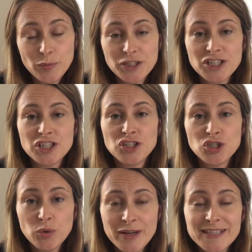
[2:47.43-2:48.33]
which is the
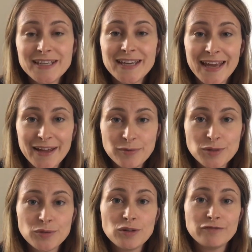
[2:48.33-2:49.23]
Joint
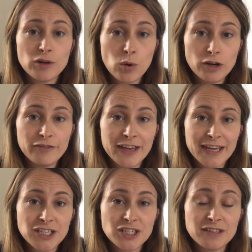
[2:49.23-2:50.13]
Council for
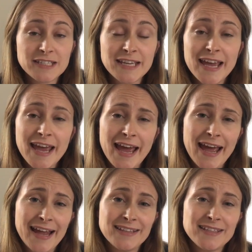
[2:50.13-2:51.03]
Qualifications,
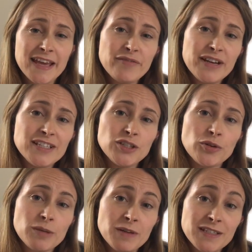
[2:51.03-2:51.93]
and they release a
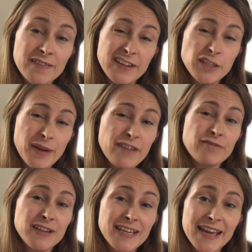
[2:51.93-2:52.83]
document, and they do it
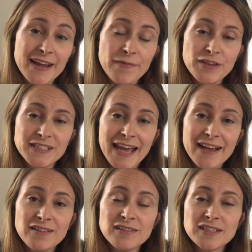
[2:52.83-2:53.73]
every year, that
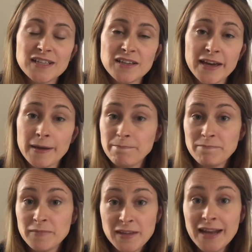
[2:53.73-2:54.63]
tells
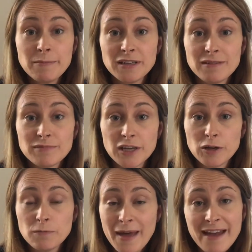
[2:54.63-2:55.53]
anybody,
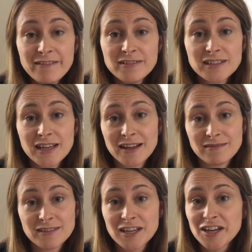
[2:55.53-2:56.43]
so parents
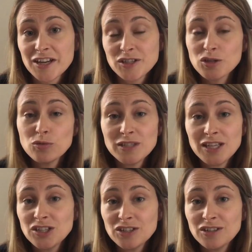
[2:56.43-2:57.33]
and school
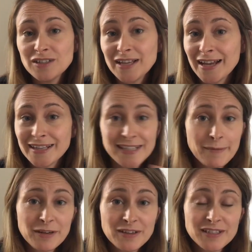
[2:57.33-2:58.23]
teachers and
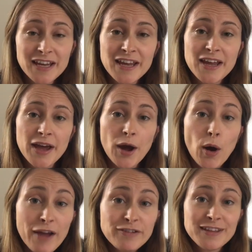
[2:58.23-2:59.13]
examiners,
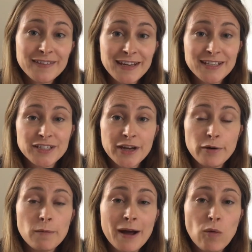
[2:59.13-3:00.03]
everything they need to
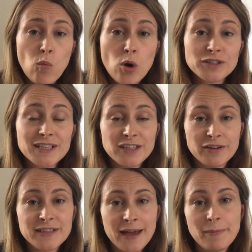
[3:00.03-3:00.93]
know about what is
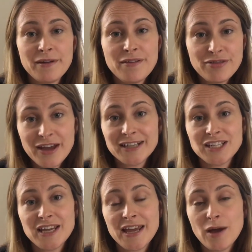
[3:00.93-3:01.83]
going to happen
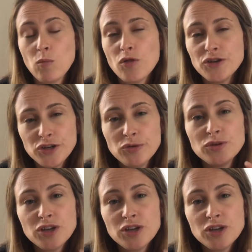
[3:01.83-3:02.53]
that year and what the new